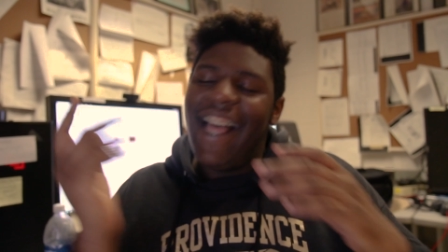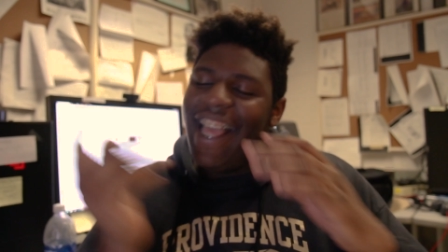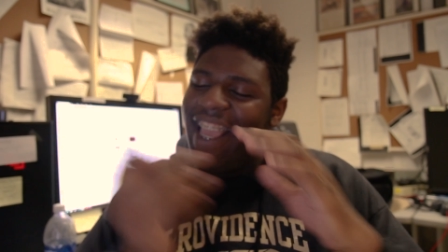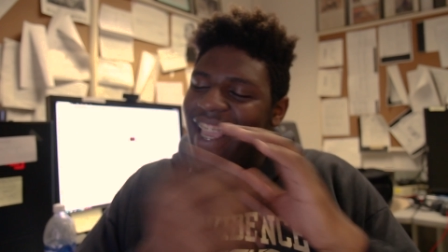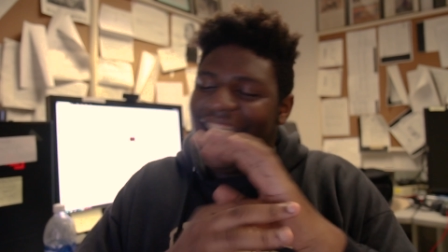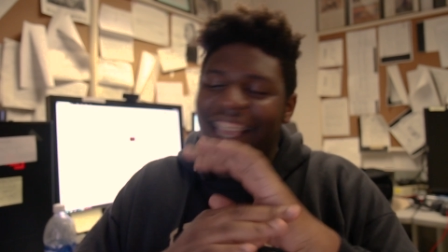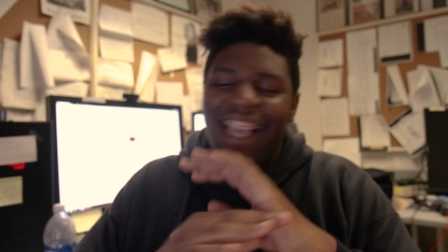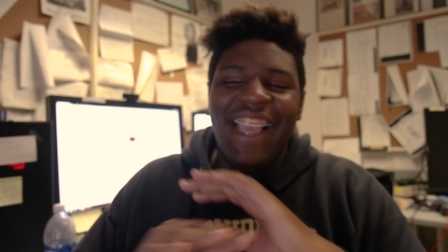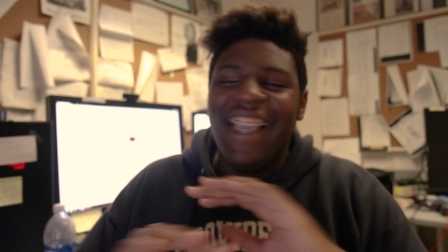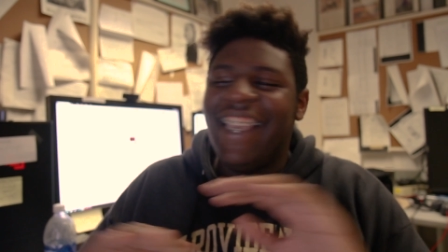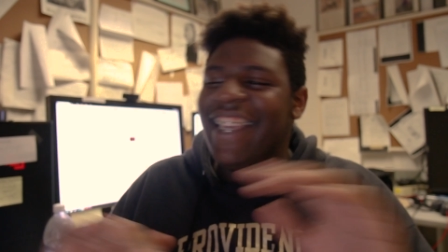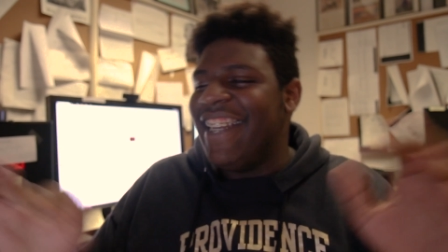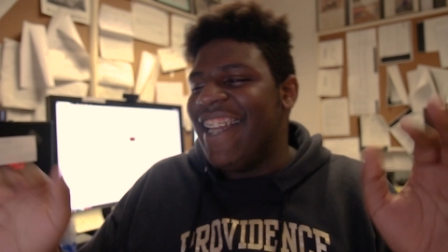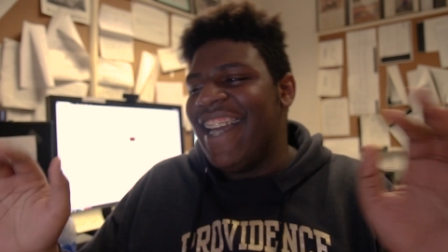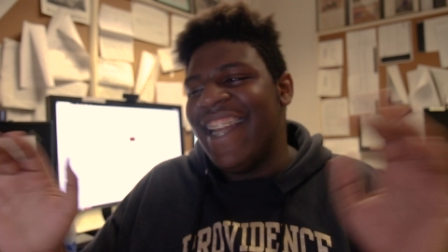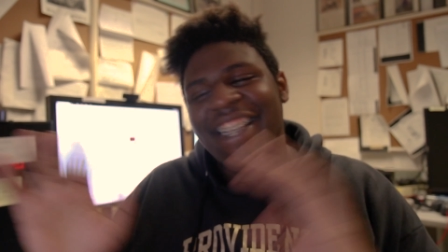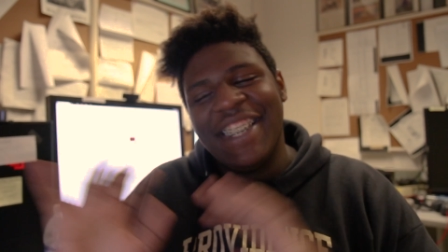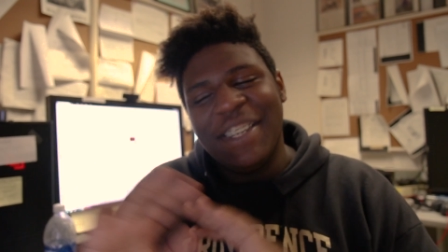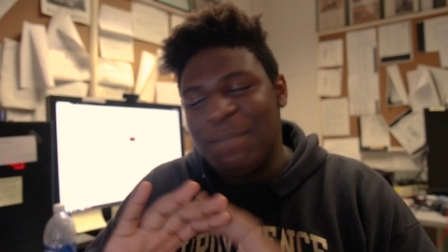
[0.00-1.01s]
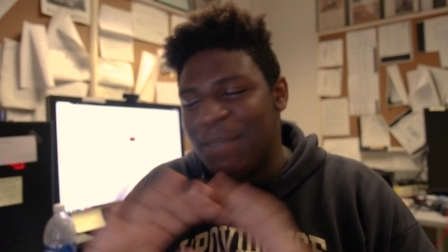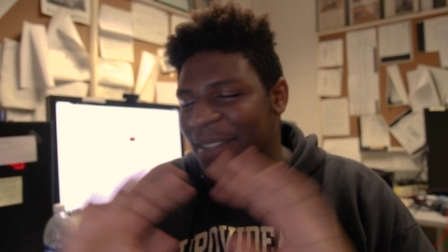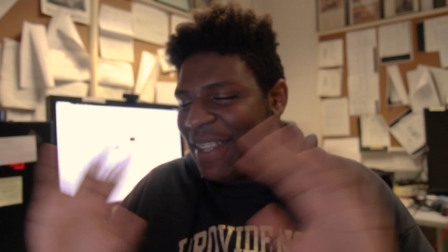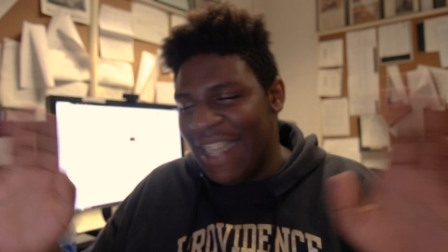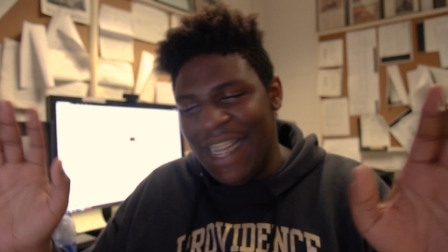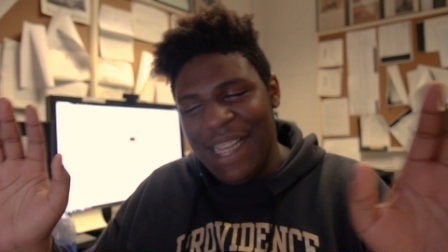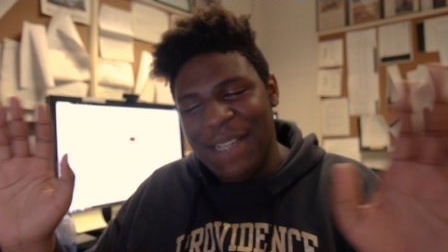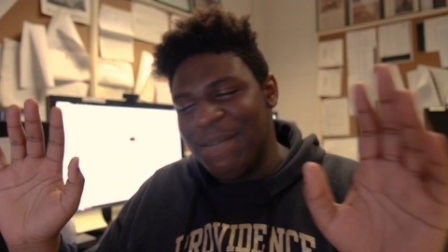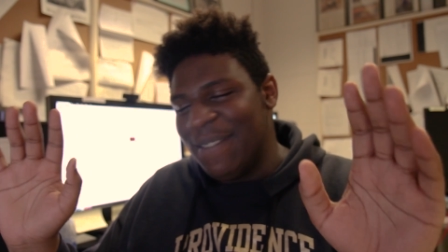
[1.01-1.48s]
I, I cannot
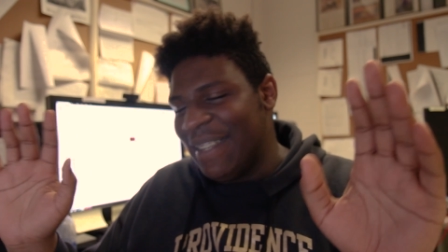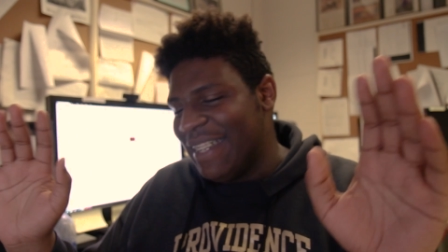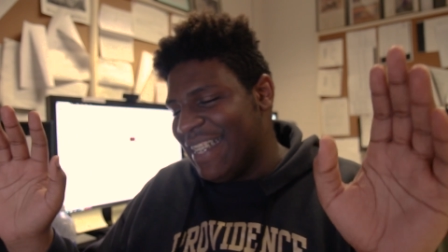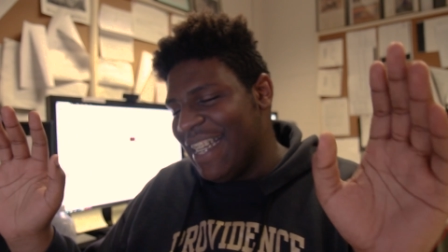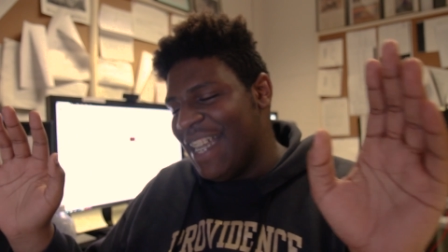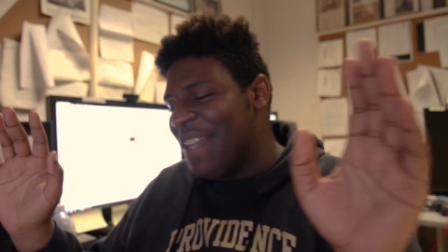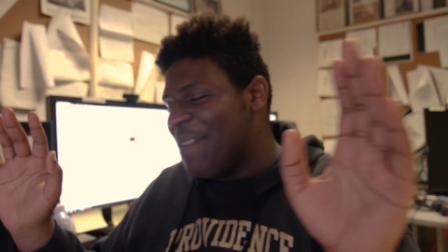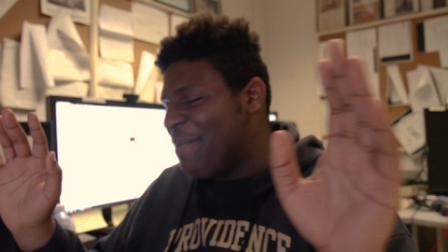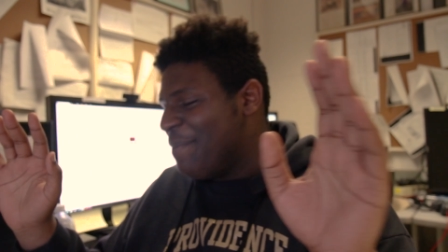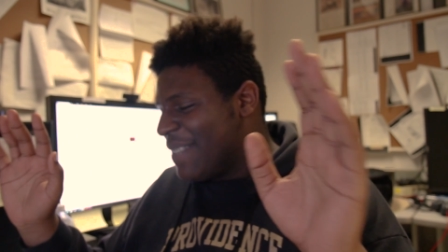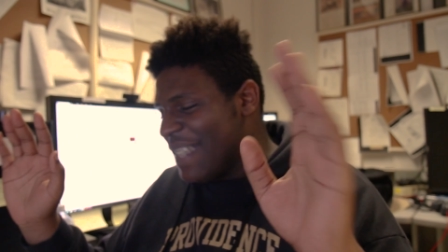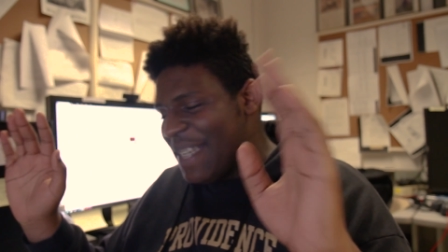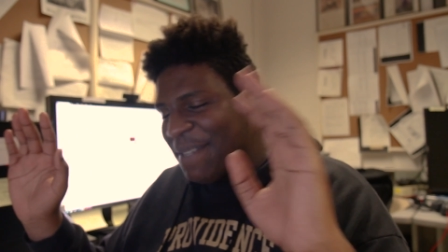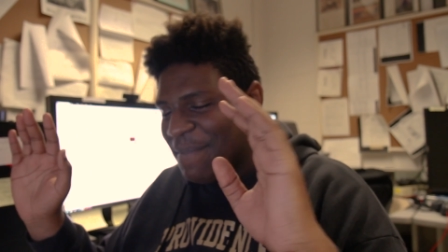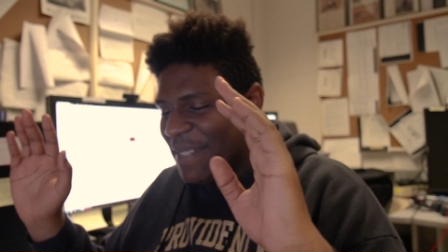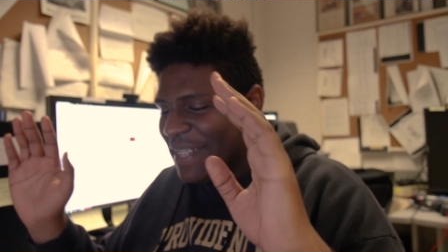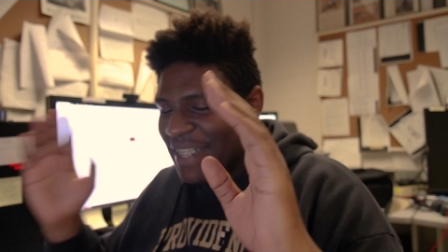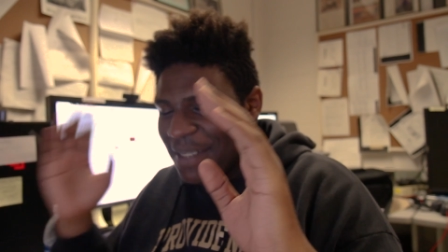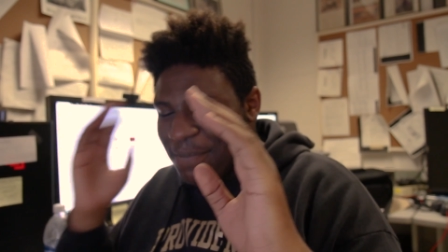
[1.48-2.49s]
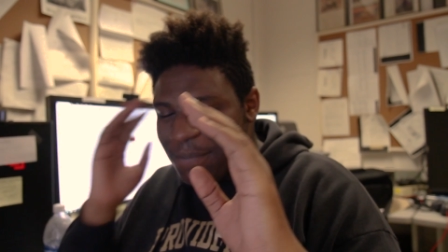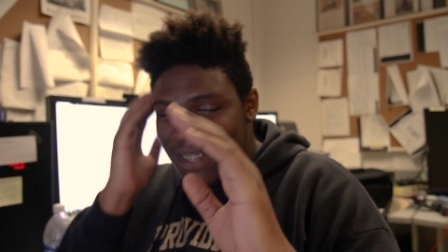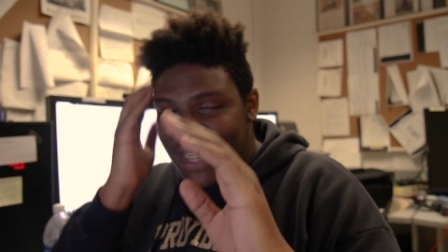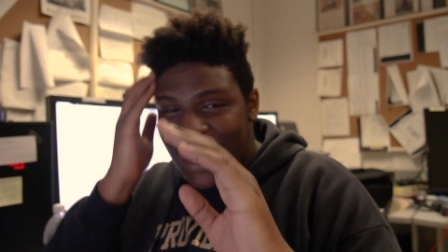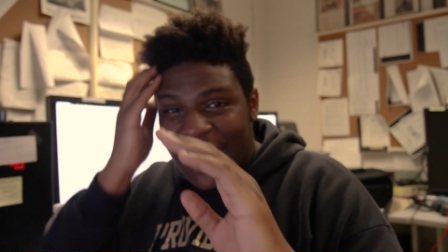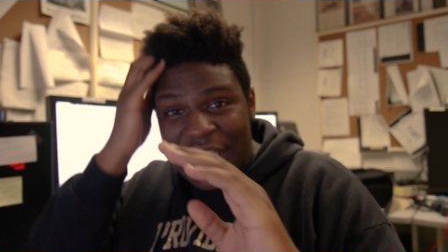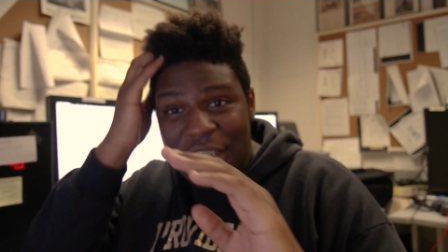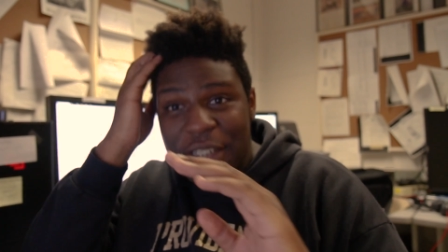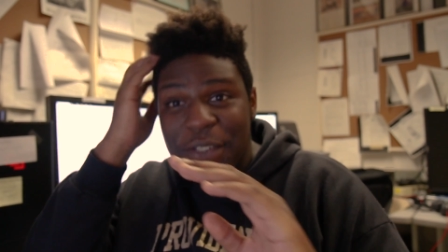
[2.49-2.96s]
explain how many times I messed up on
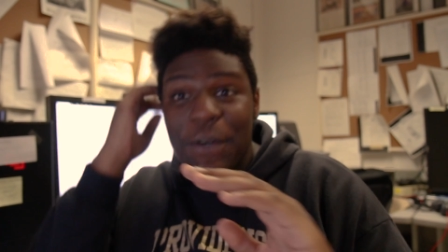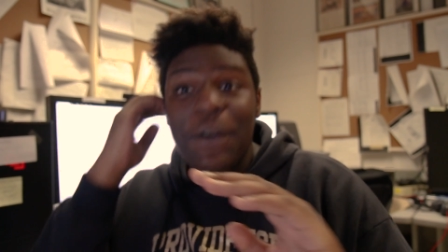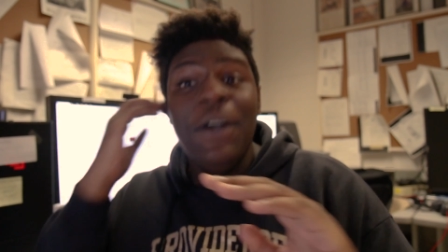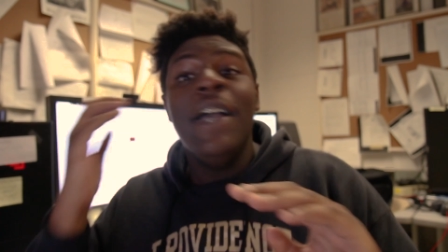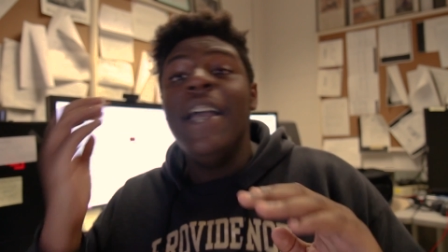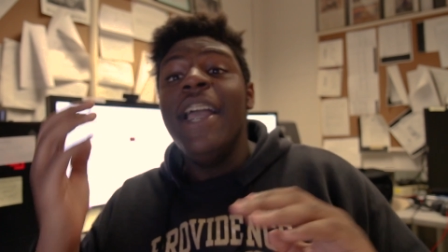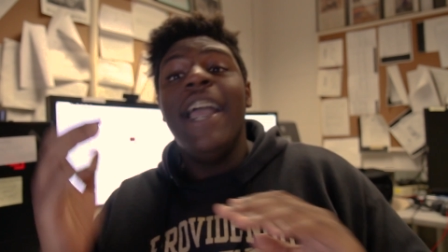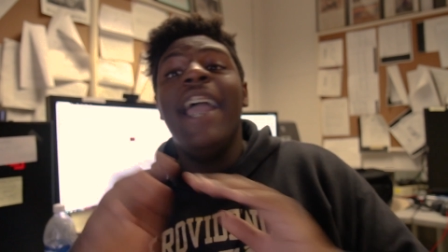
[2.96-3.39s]
the intro.